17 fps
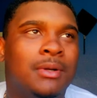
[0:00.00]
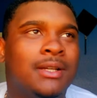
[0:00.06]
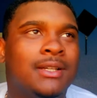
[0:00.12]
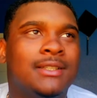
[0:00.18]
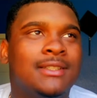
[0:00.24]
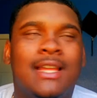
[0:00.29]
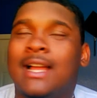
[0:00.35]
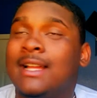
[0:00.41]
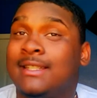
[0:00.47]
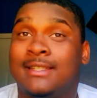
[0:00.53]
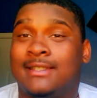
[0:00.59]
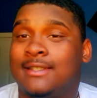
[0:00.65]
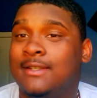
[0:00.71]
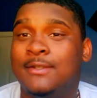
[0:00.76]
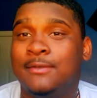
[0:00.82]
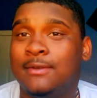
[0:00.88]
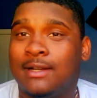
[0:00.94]
But I
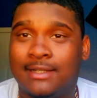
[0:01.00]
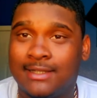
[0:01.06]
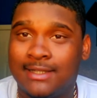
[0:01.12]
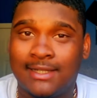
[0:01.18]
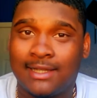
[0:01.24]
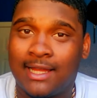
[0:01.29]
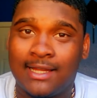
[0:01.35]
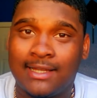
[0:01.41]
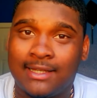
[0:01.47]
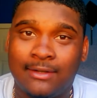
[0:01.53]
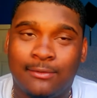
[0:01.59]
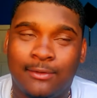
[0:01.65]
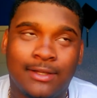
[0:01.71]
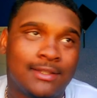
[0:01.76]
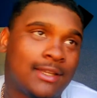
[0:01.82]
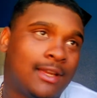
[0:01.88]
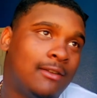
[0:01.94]
just knew I didn't like
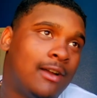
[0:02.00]
defense.